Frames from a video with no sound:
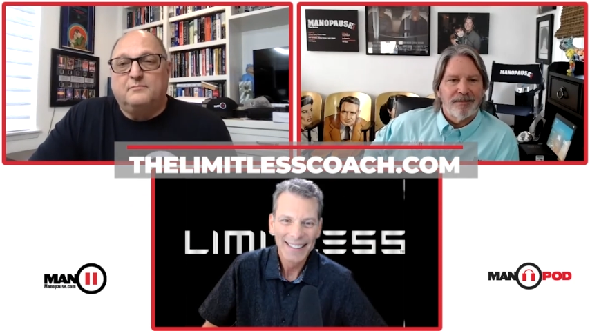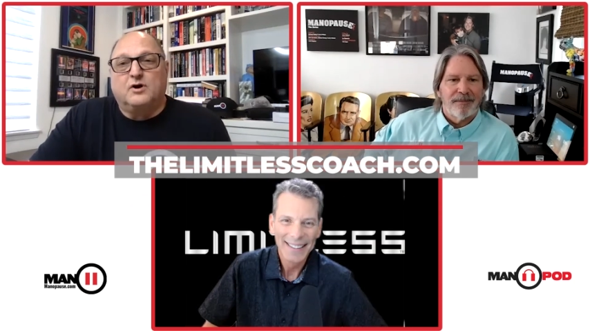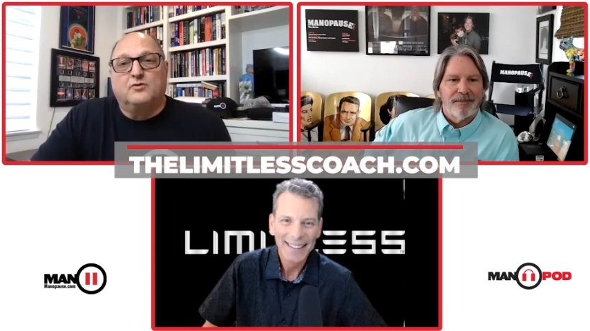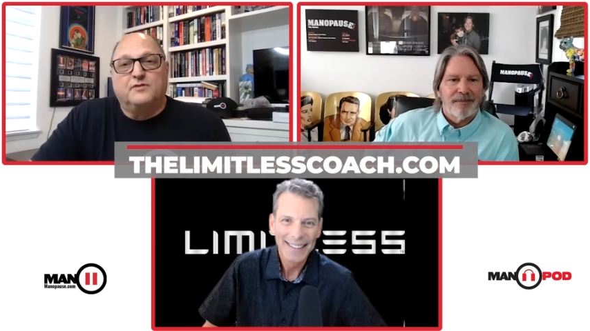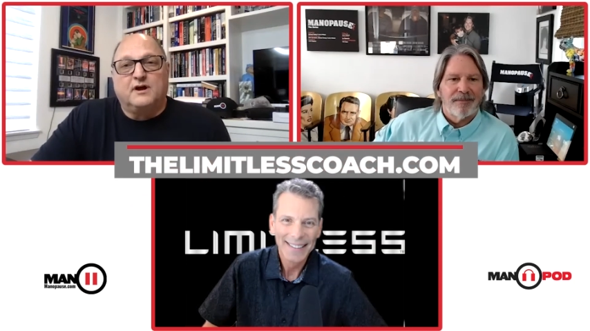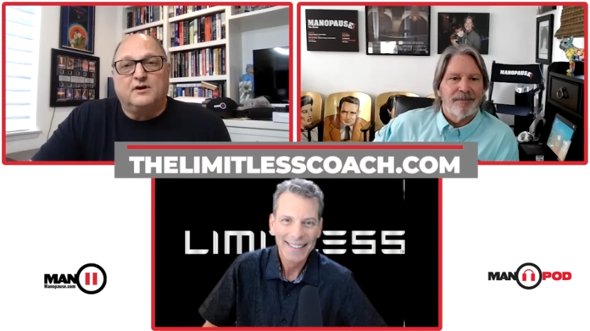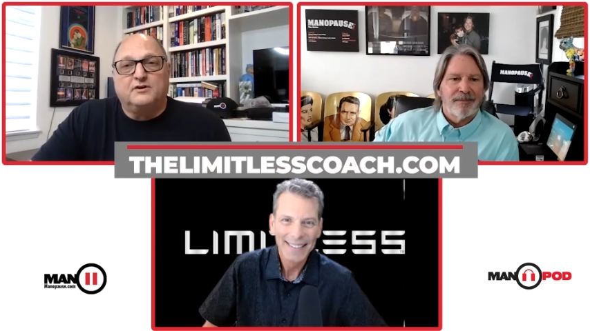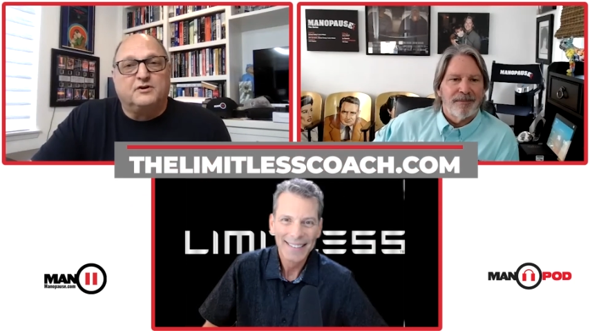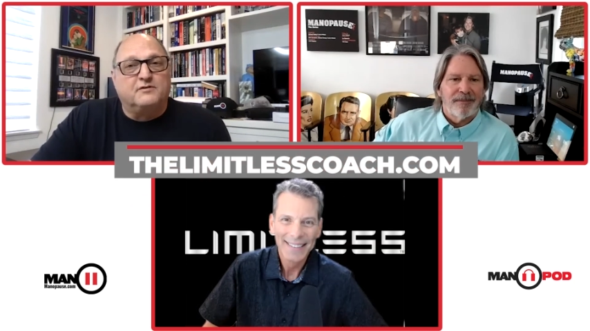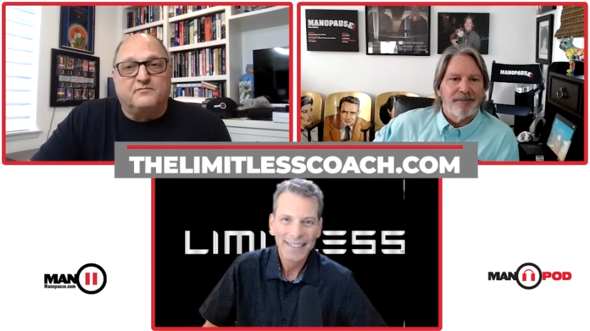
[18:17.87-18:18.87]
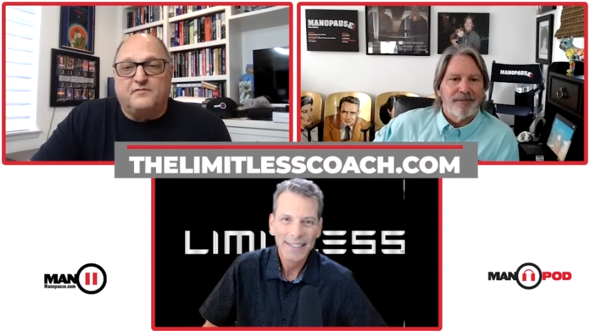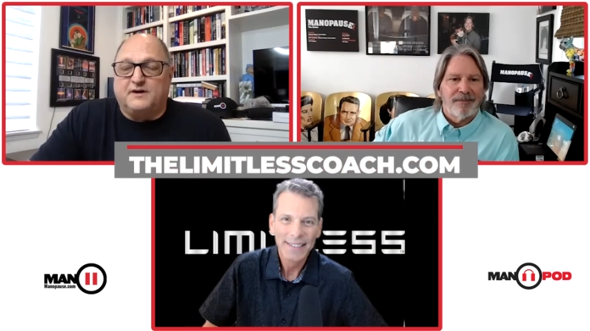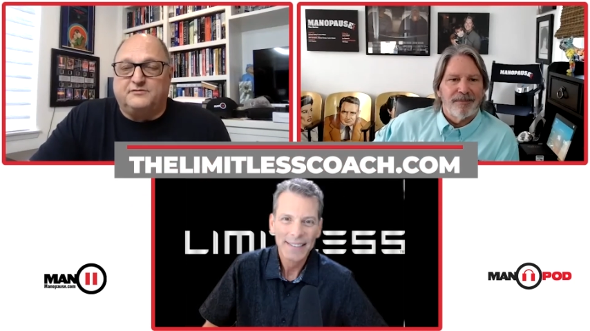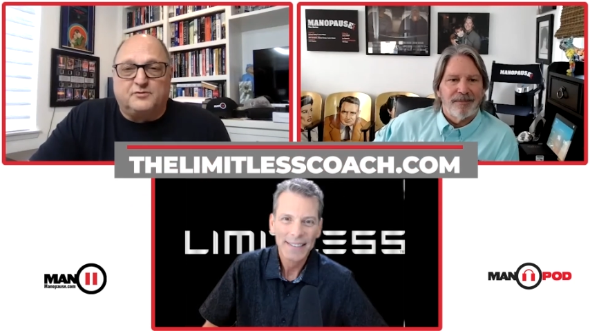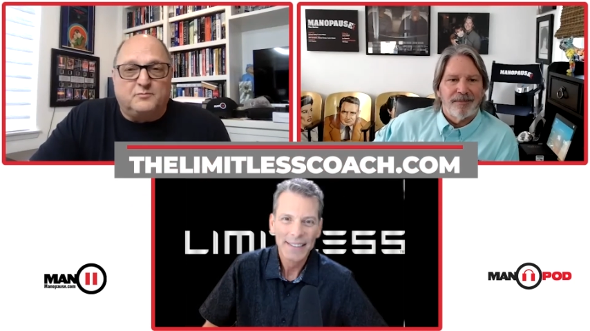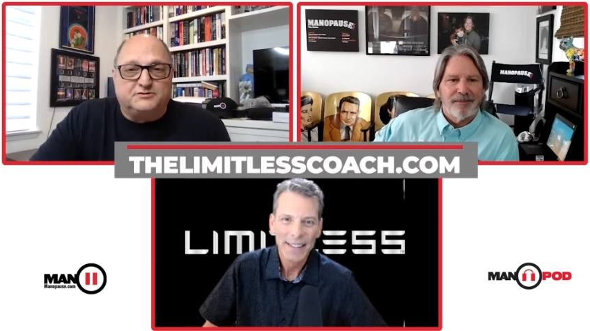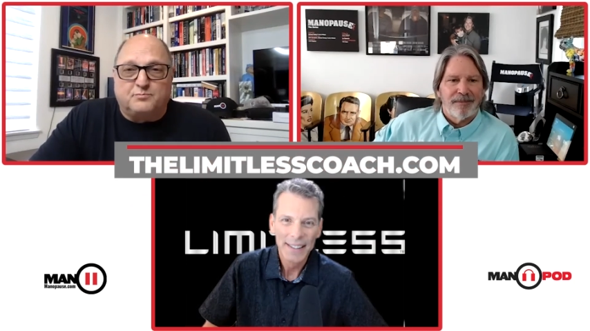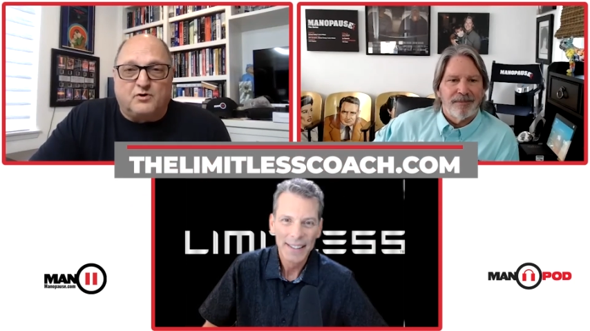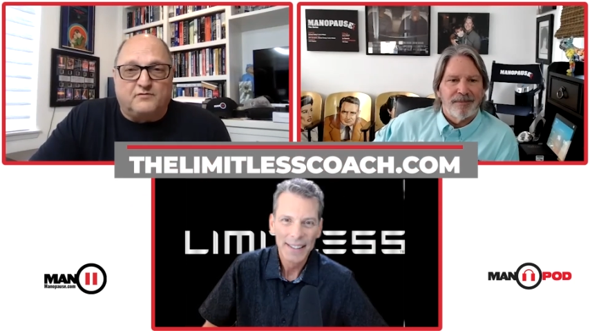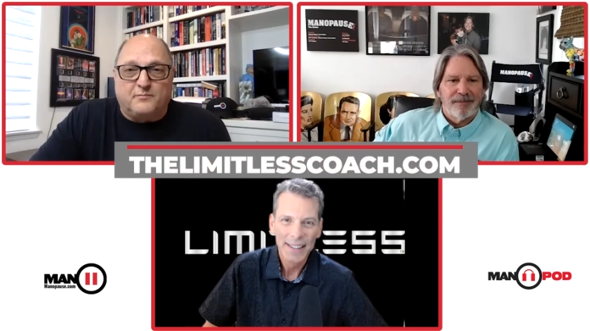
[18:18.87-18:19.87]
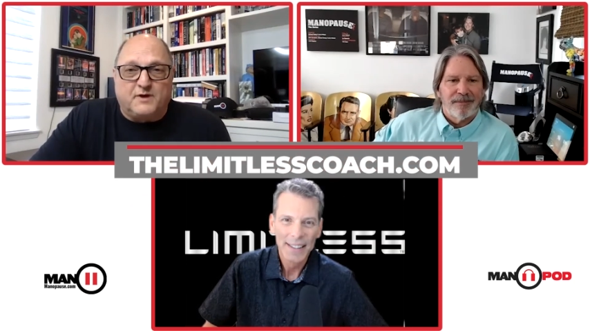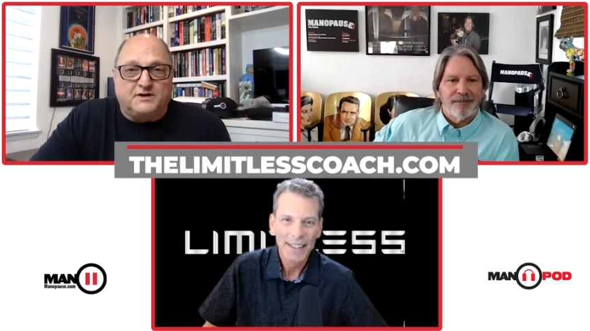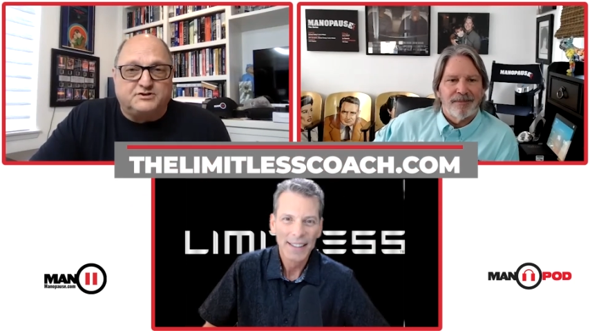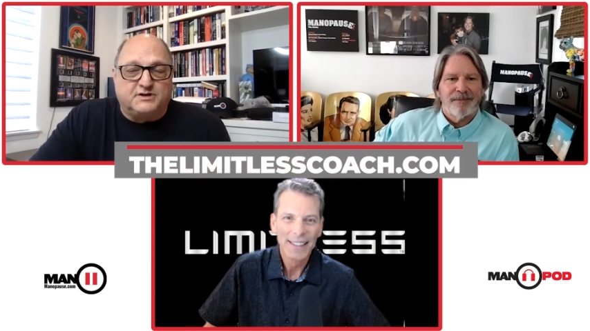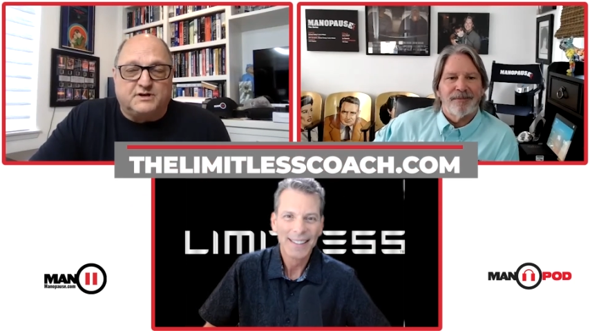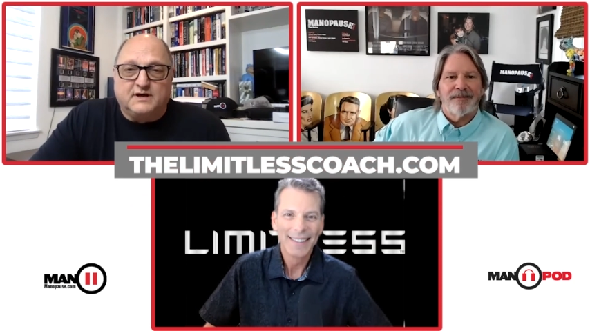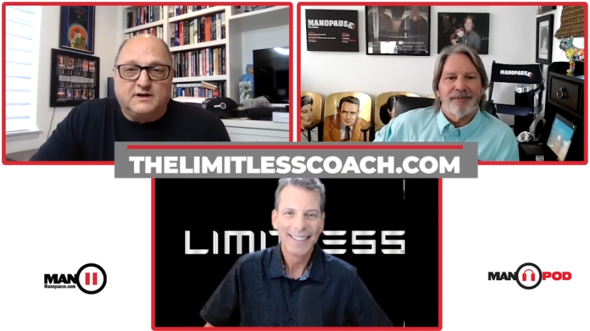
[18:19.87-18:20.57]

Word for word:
Speaker 1: Go there and you can find so much more information,